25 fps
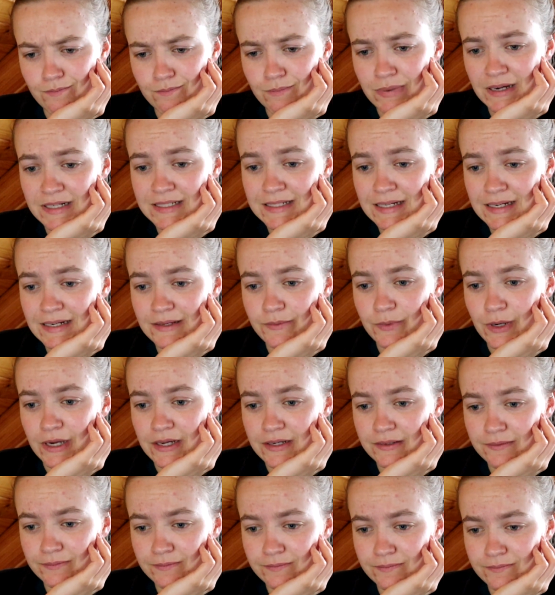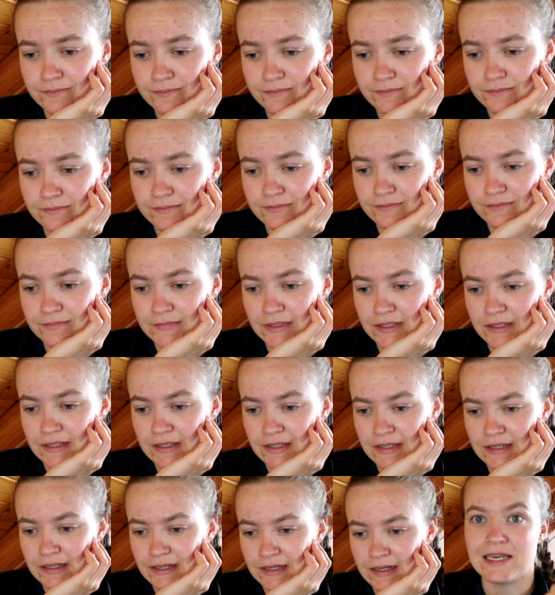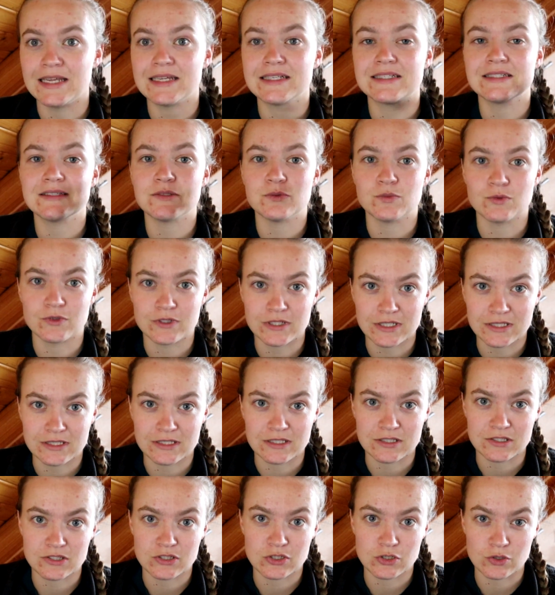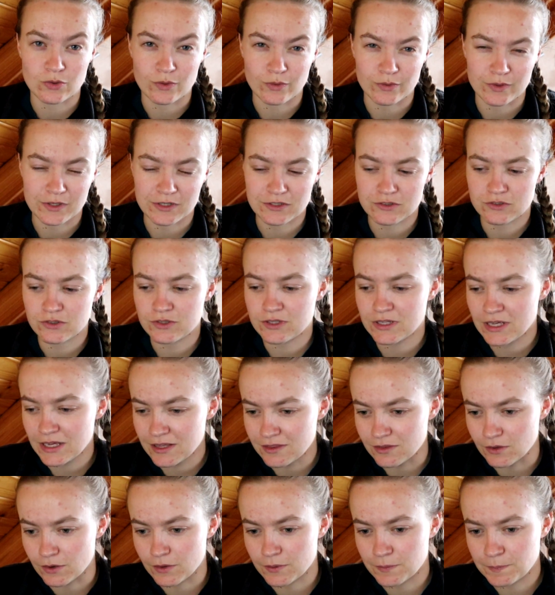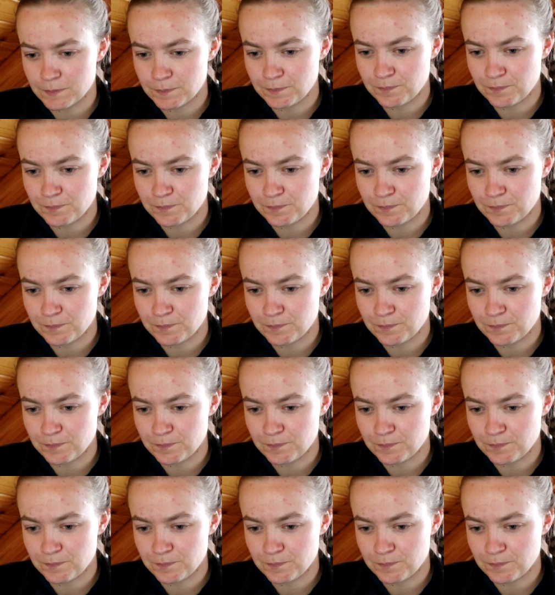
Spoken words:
But anyway, let's read the story together.